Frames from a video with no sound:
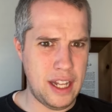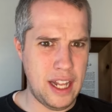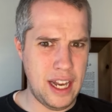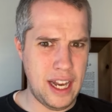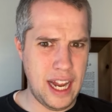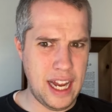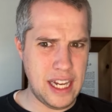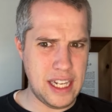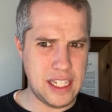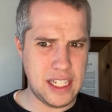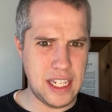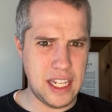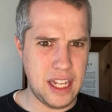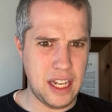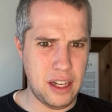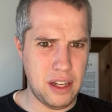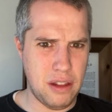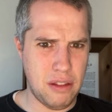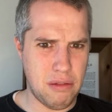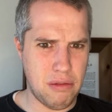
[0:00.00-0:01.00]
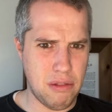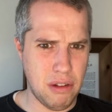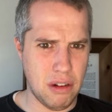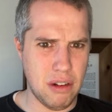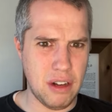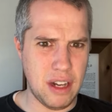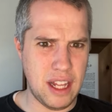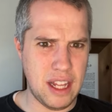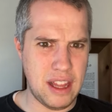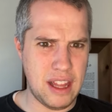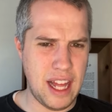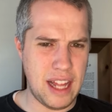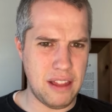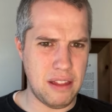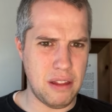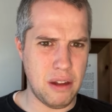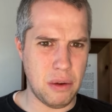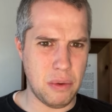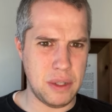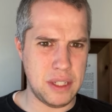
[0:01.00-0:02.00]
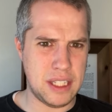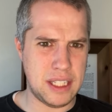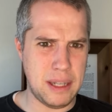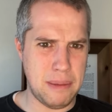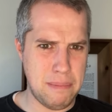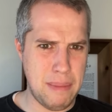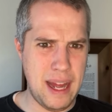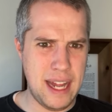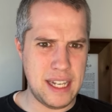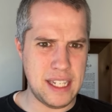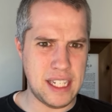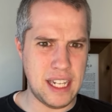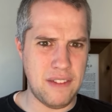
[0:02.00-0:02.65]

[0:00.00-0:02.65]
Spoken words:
in 1830 that there was cement,